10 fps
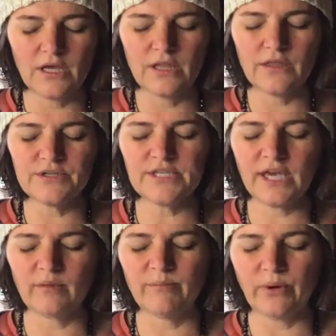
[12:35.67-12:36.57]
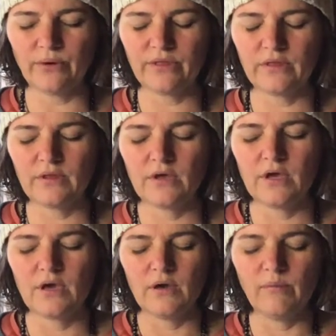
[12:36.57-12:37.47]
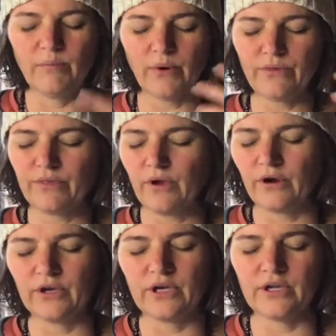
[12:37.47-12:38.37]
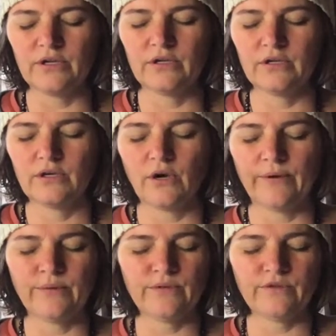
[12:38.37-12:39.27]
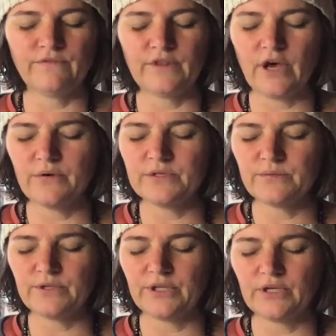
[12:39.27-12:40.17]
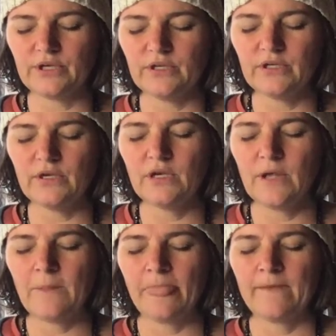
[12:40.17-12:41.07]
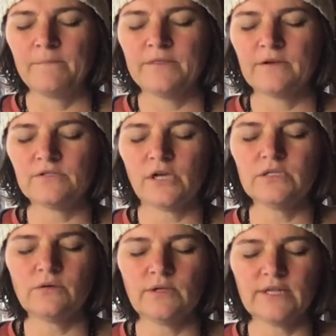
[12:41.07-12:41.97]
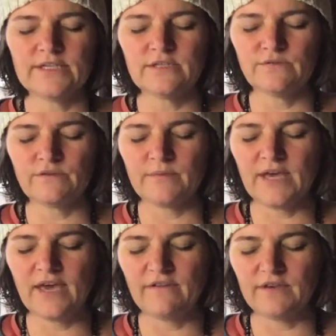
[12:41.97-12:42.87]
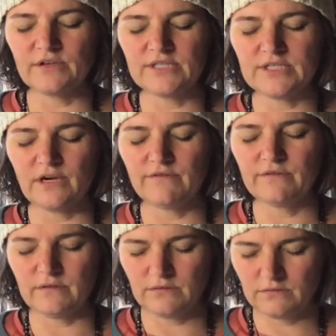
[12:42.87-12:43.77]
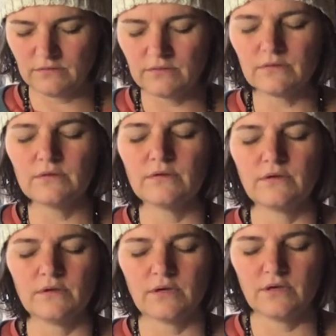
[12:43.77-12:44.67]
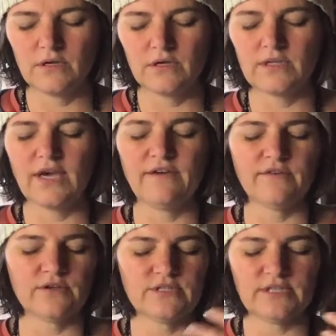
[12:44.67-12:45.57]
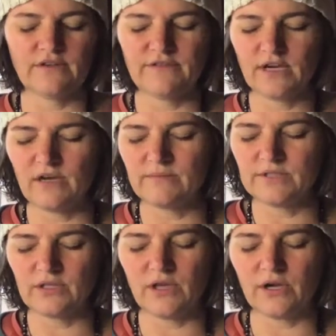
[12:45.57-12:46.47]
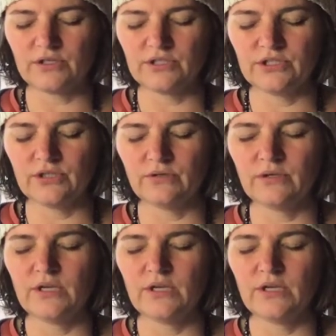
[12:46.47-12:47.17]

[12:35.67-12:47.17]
They're saying both are good. Going with the flow is really good, but there's also a lesson from the heavier stuff. The heavier stuff that comes along too.